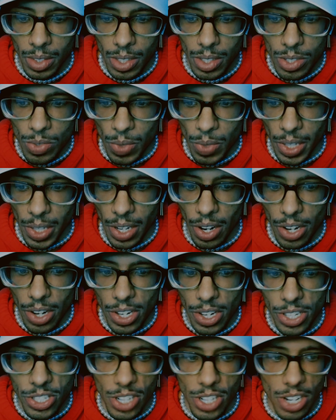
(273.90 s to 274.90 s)
It's really hard
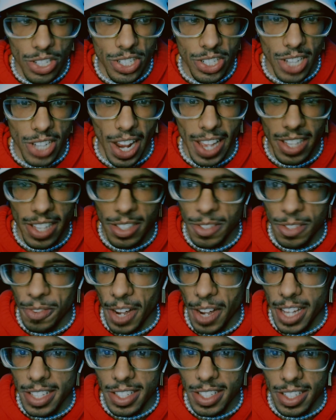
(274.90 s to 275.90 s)
to judge Titan's
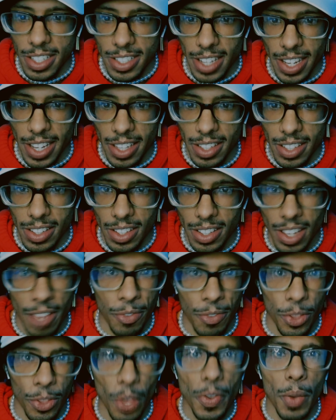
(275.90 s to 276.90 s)
fights, because, like,
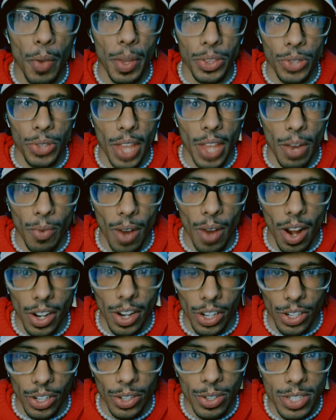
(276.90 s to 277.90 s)
if Luffy went through that
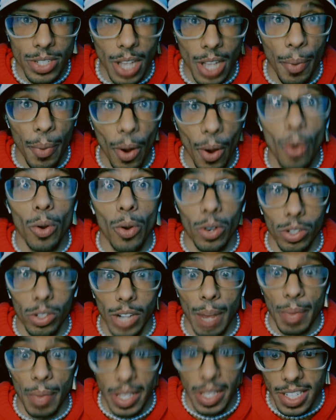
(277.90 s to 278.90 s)
rock or Usopp, oh,
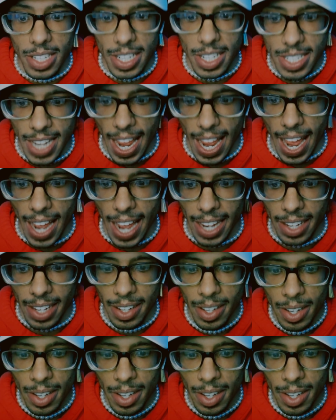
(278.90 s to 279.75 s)
crap, that's an attack.